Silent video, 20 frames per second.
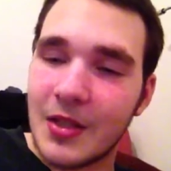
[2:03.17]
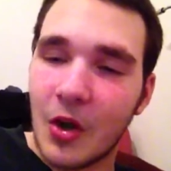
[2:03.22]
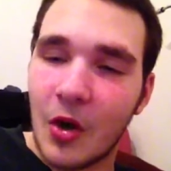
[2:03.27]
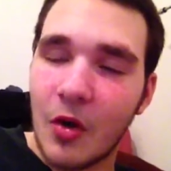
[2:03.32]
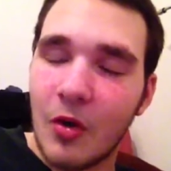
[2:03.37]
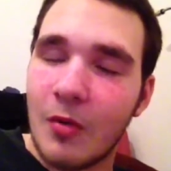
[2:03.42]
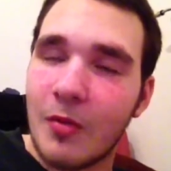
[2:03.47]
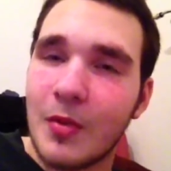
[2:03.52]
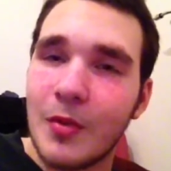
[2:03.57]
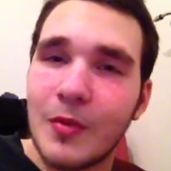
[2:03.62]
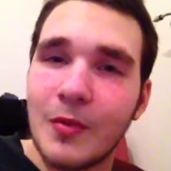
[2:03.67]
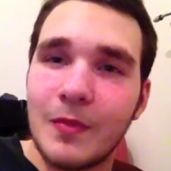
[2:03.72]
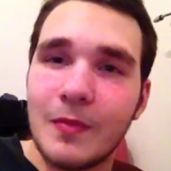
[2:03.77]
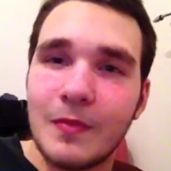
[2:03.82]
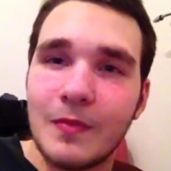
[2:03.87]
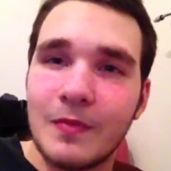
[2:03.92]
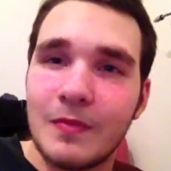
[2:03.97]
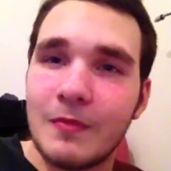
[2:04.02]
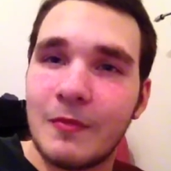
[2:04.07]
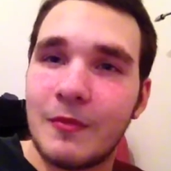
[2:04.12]
horrible.
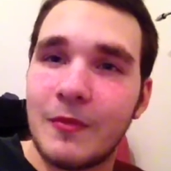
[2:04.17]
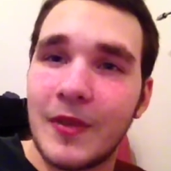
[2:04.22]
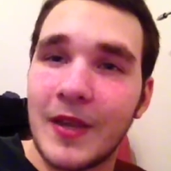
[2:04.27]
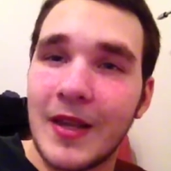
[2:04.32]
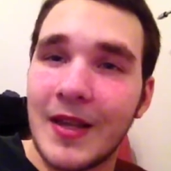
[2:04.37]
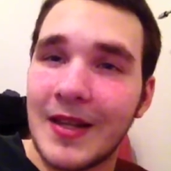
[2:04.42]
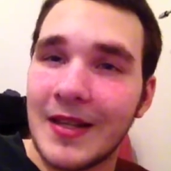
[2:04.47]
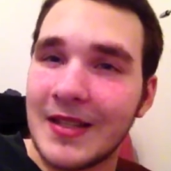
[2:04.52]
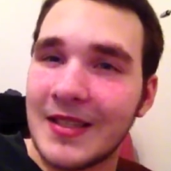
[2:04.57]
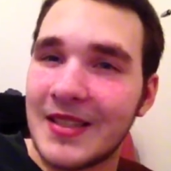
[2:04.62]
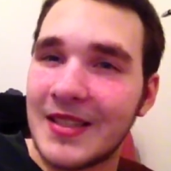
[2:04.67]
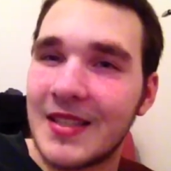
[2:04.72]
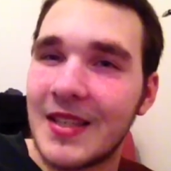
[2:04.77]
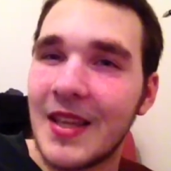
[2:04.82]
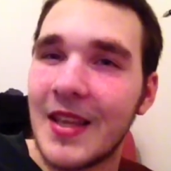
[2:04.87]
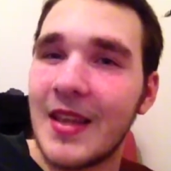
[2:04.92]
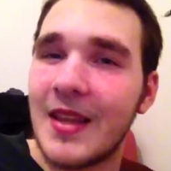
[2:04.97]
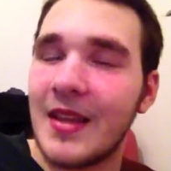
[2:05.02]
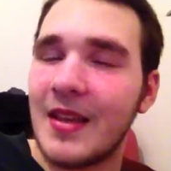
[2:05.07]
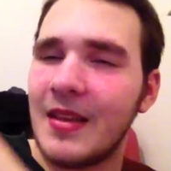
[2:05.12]
Feeling
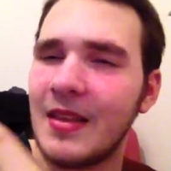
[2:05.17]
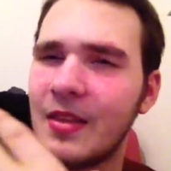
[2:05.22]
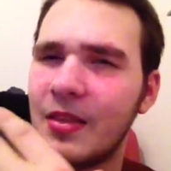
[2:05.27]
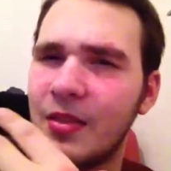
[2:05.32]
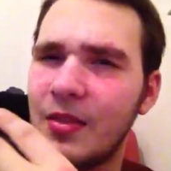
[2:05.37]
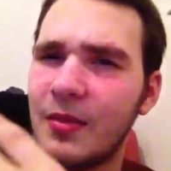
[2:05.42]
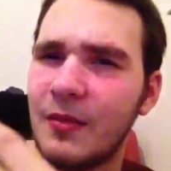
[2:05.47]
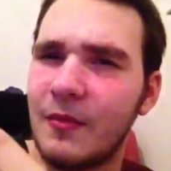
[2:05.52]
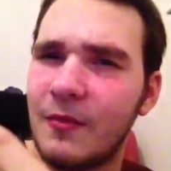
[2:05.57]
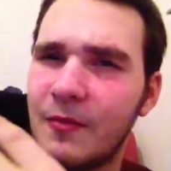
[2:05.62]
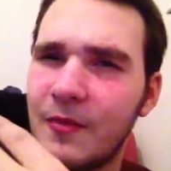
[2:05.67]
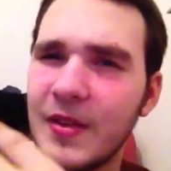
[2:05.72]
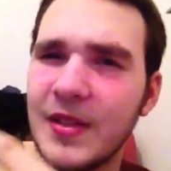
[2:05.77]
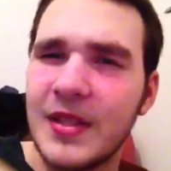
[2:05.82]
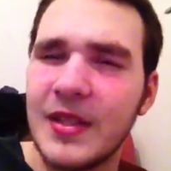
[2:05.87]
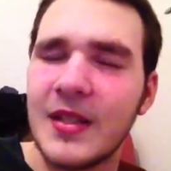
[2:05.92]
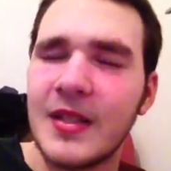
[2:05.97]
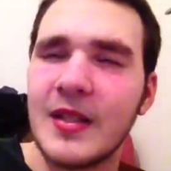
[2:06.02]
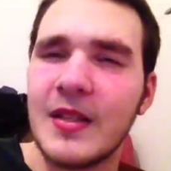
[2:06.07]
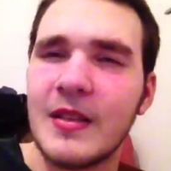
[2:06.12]
sick and
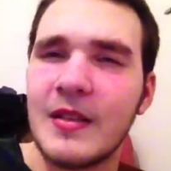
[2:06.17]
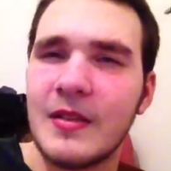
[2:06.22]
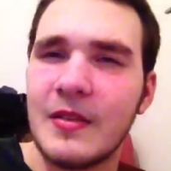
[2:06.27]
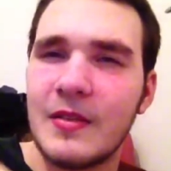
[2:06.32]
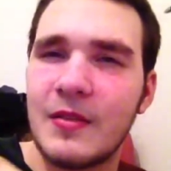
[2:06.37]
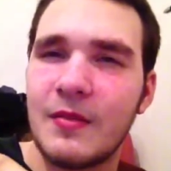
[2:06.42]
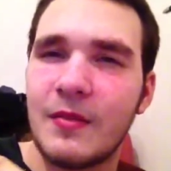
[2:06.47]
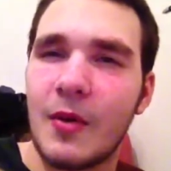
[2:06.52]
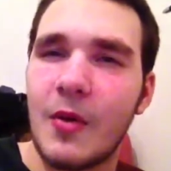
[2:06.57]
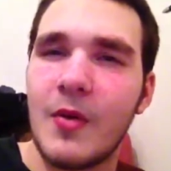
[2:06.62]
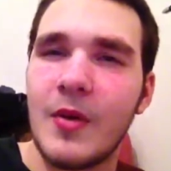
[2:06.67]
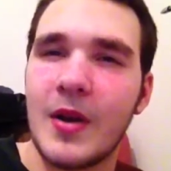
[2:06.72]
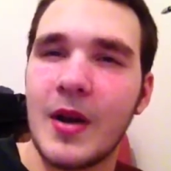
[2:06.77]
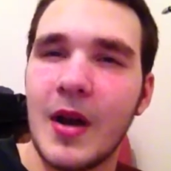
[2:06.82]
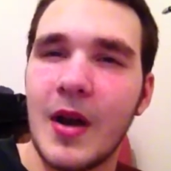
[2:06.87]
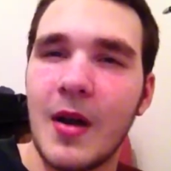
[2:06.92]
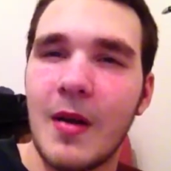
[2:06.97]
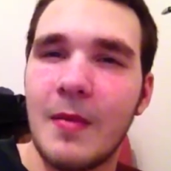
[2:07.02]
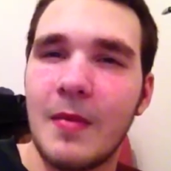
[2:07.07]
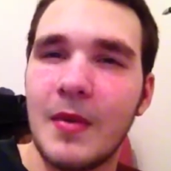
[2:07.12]
physically throwing
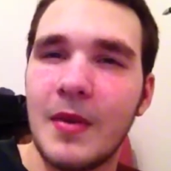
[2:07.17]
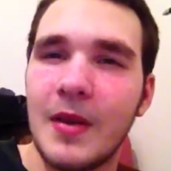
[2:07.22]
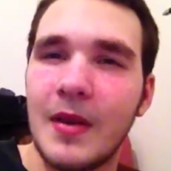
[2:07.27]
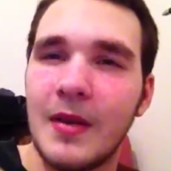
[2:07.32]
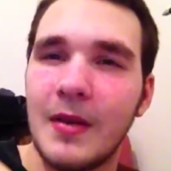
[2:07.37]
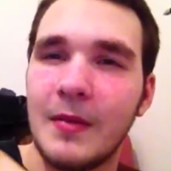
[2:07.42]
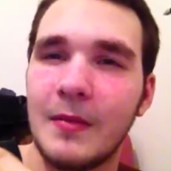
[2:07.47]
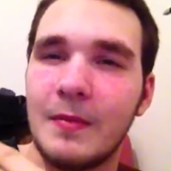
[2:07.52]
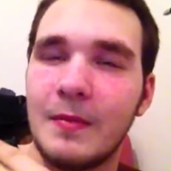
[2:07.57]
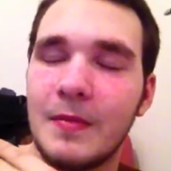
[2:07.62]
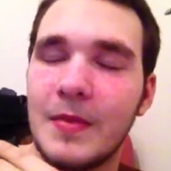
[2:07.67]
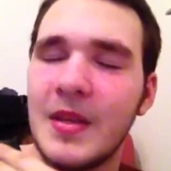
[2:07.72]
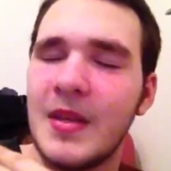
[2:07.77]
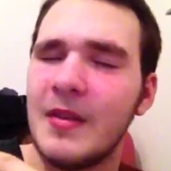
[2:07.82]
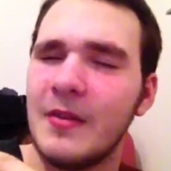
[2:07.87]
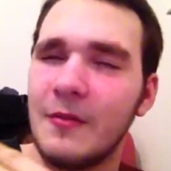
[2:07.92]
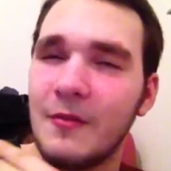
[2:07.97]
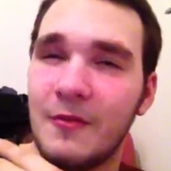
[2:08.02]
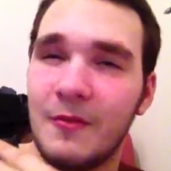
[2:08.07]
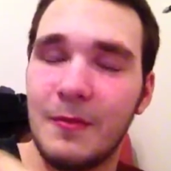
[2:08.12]
up and
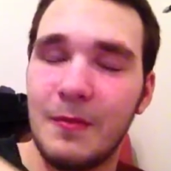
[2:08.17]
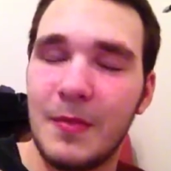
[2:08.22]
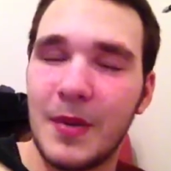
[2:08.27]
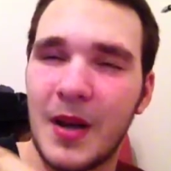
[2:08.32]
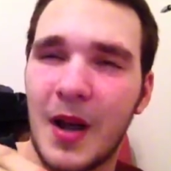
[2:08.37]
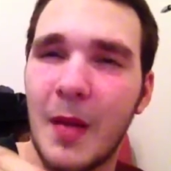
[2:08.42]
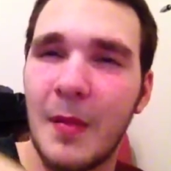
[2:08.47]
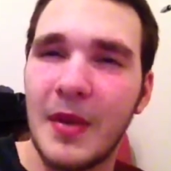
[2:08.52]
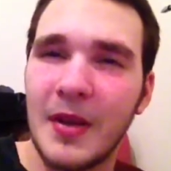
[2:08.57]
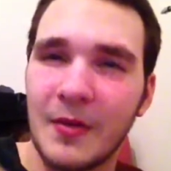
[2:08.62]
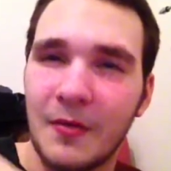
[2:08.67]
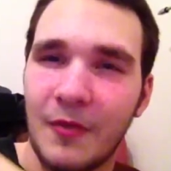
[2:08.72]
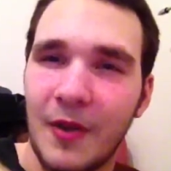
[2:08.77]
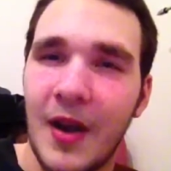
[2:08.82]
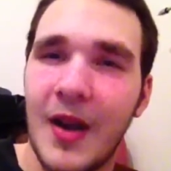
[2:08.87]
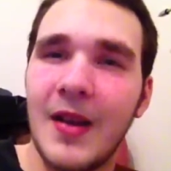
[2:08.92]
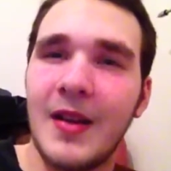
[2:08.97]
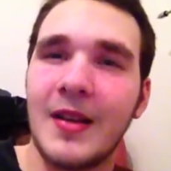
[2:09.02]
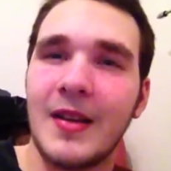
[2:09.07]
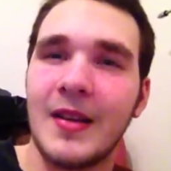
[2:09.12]
becoming
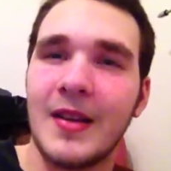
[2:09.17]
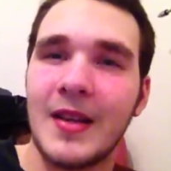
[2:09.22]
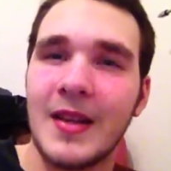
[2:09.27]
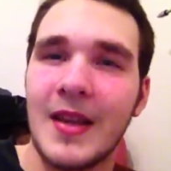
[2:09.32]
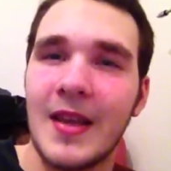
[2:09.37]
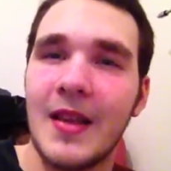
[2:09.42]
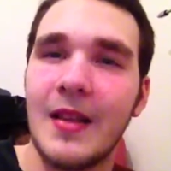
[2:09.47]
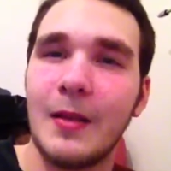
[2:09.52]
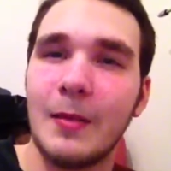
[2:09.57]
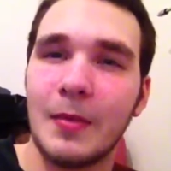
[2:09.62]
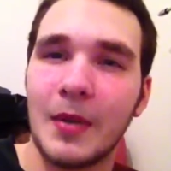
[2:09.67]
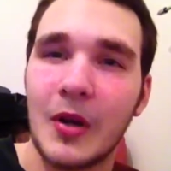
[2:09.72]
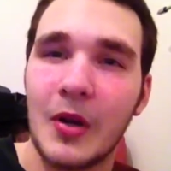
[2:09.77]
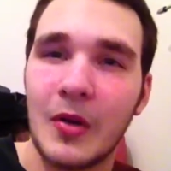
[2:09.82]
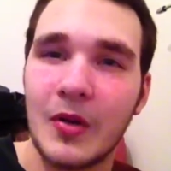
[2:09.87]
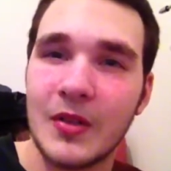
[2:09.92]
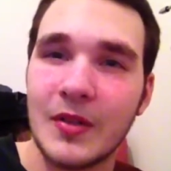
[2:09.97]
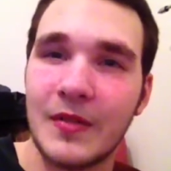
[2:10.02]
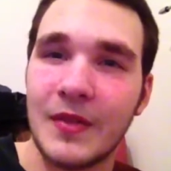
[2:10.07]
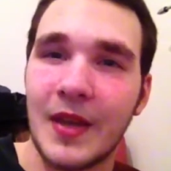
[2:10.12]
violently ill
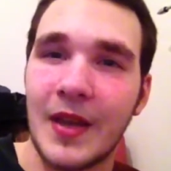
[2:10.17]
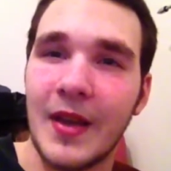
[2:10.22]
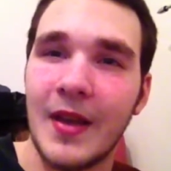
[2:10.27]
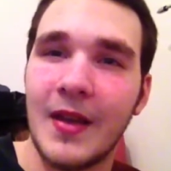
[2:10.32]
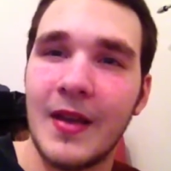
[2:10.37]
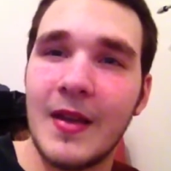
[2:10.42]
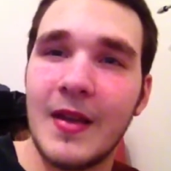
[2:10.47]
because of that.